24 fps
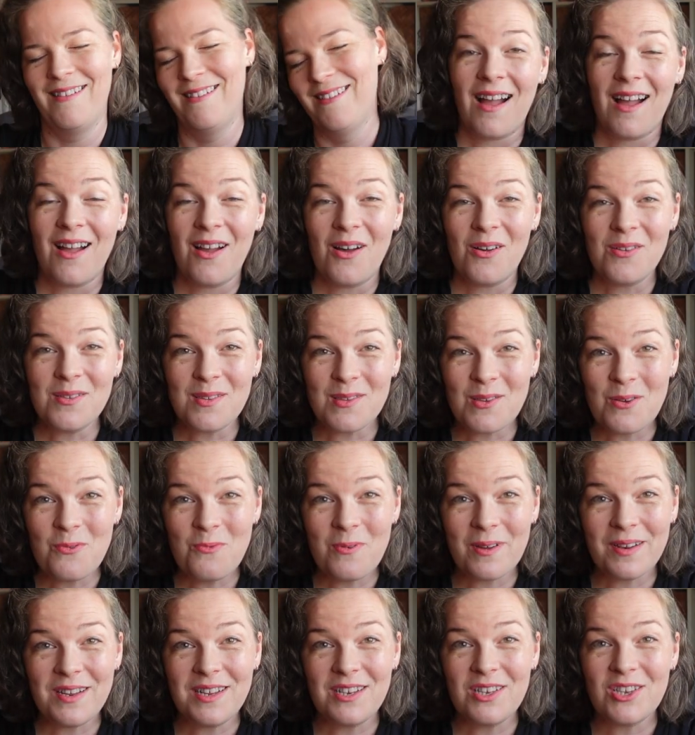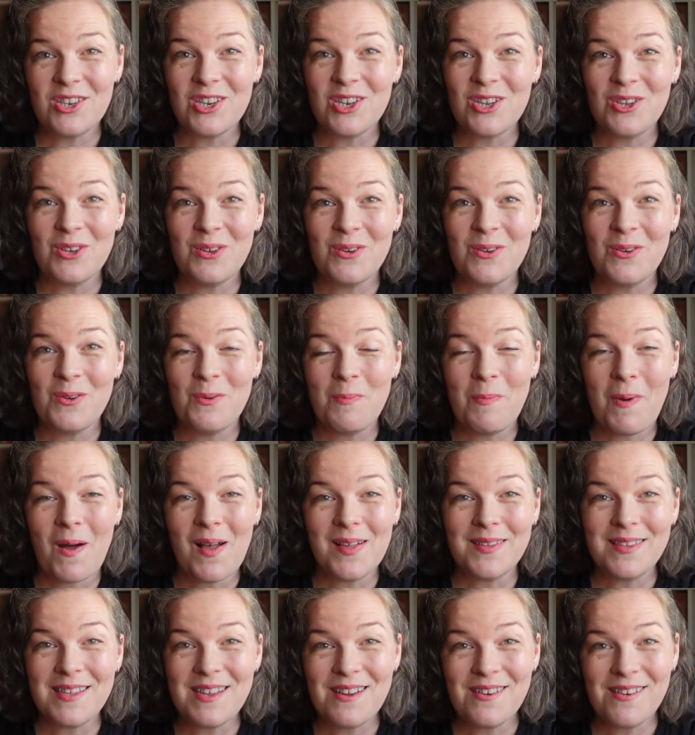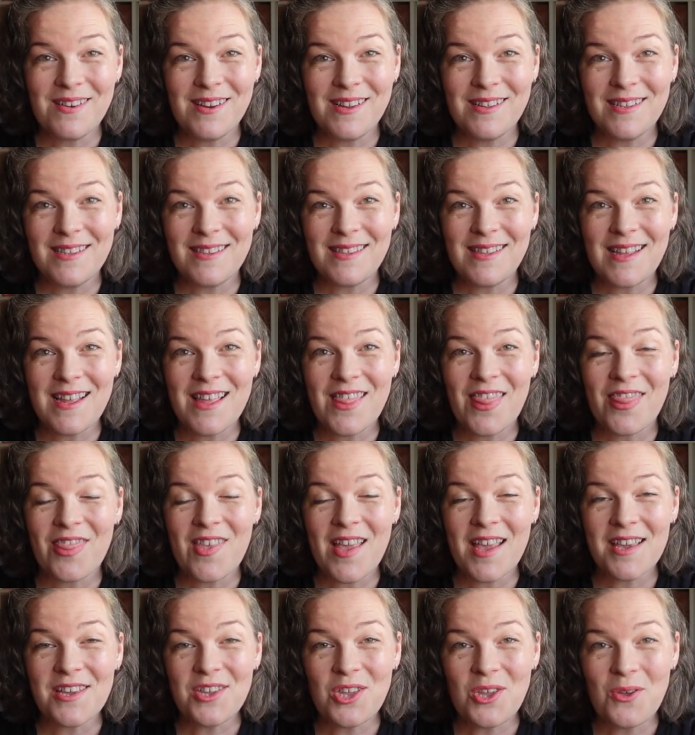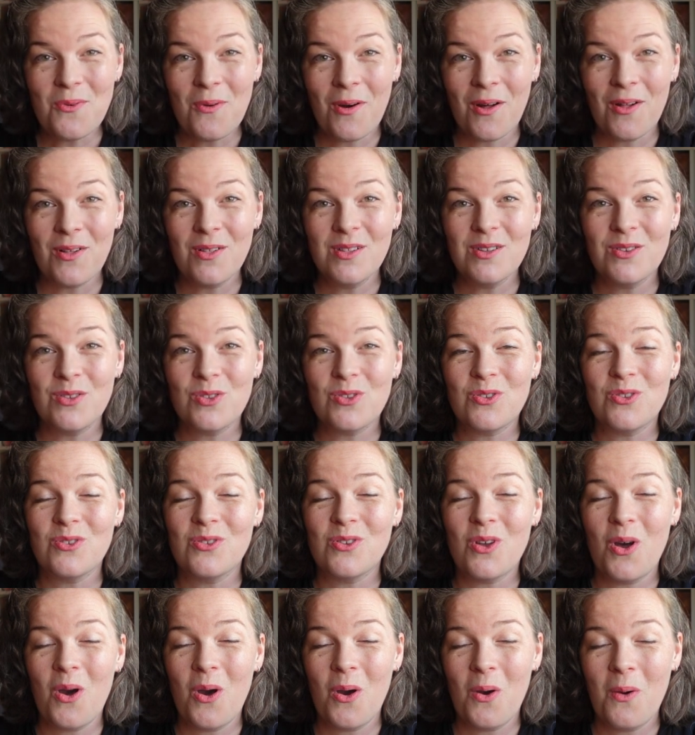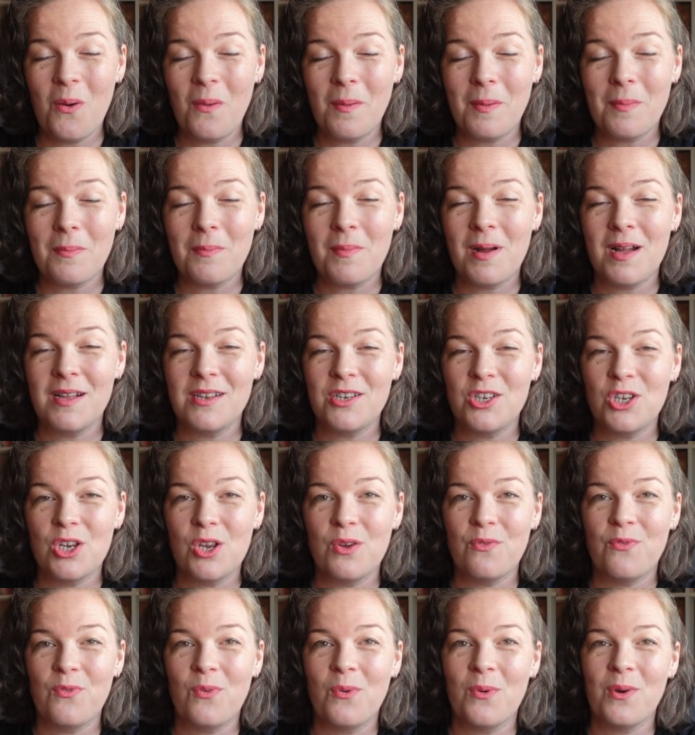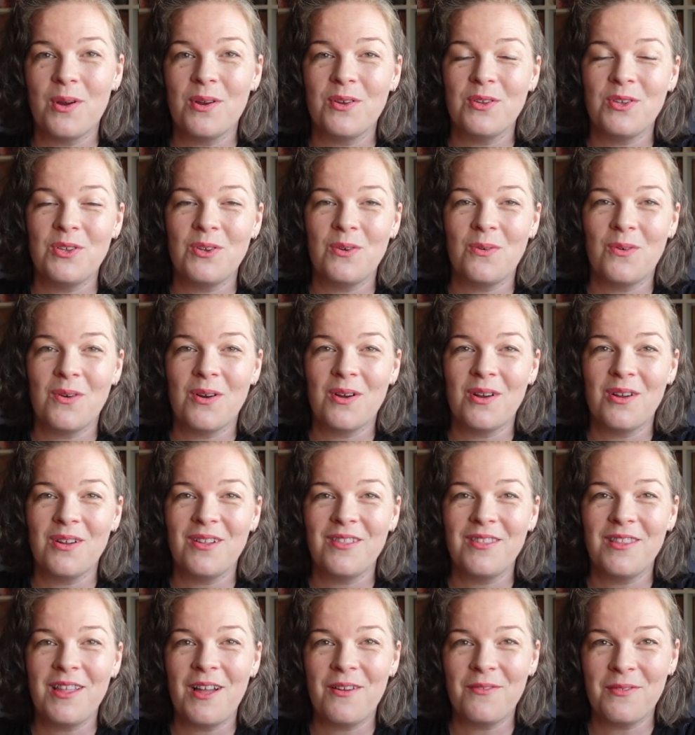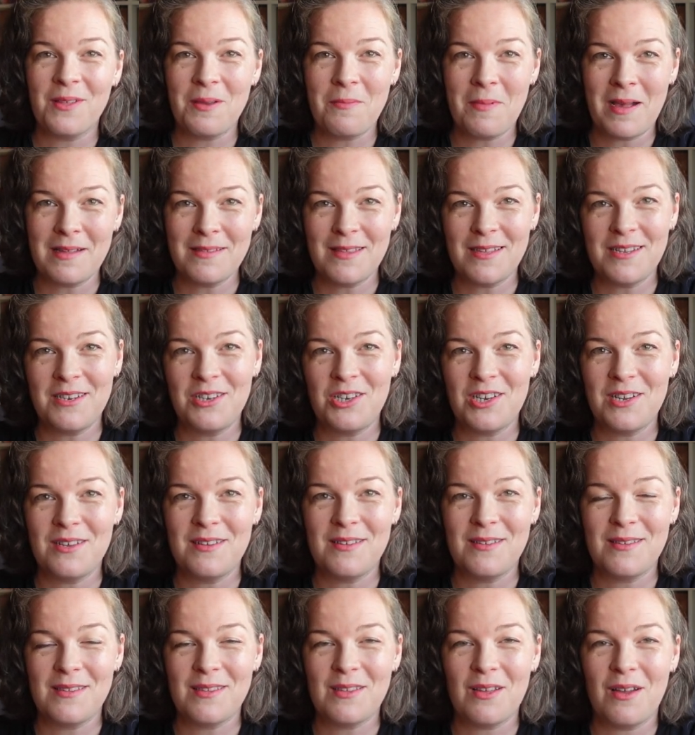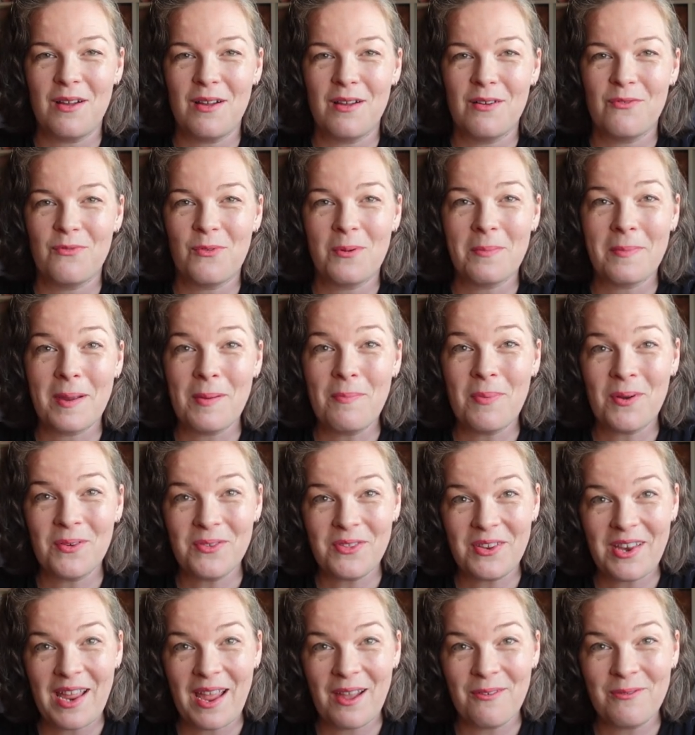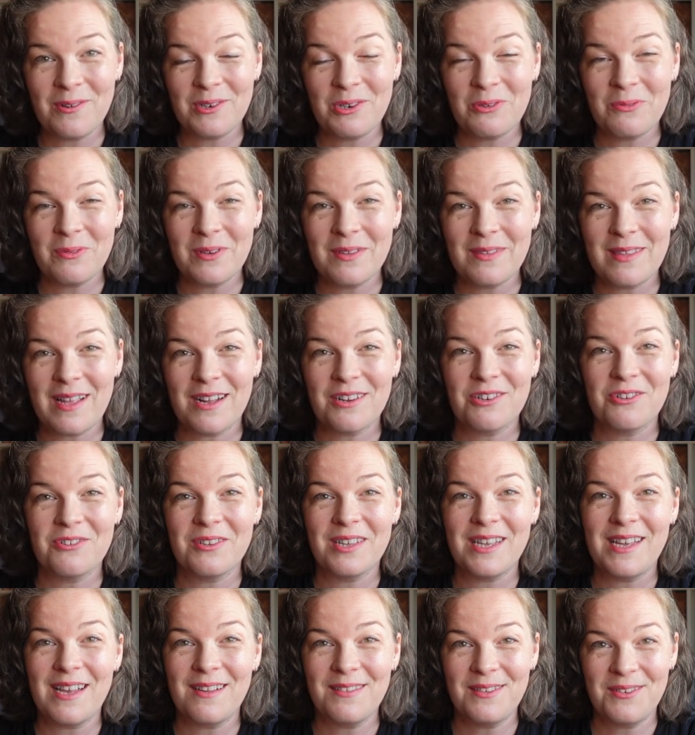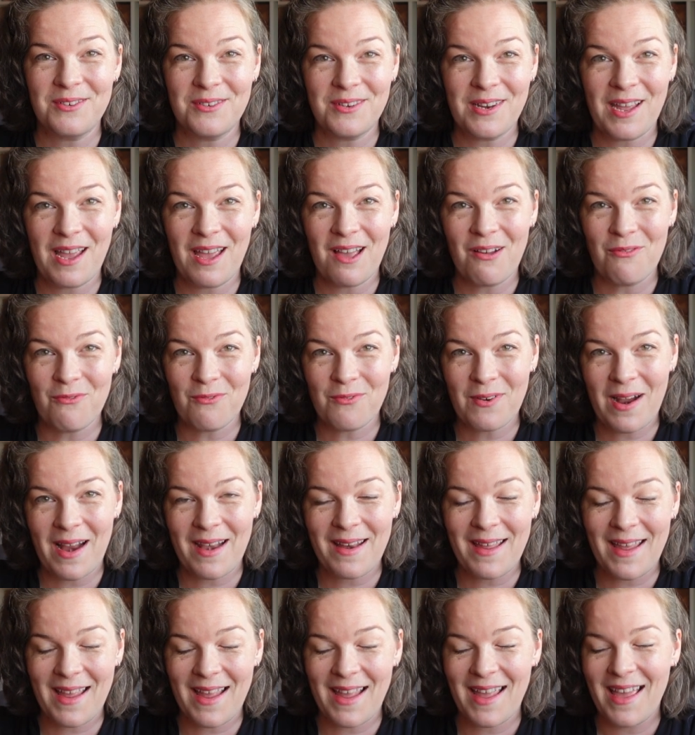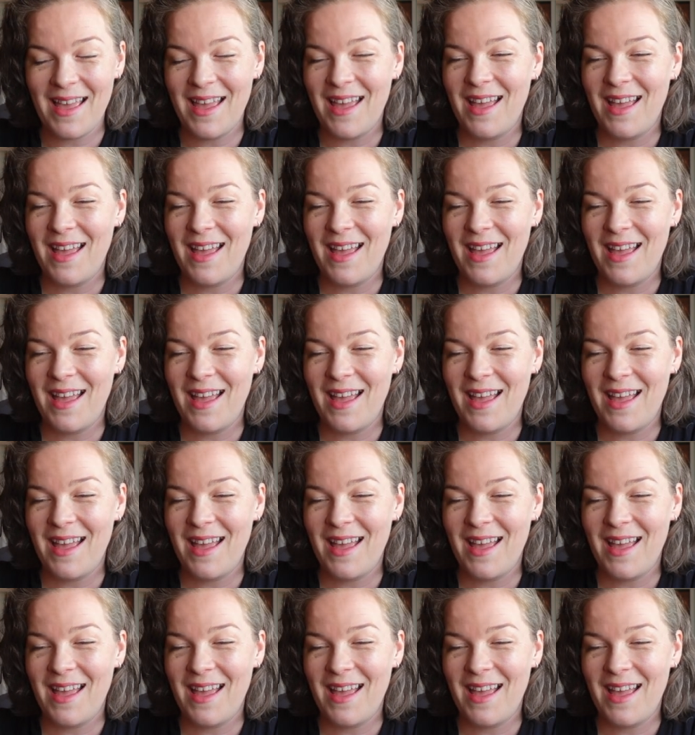I also wanted to pause here and say thank you all so much for your lovely messages for my birthday, which was actually yesterday on Friday.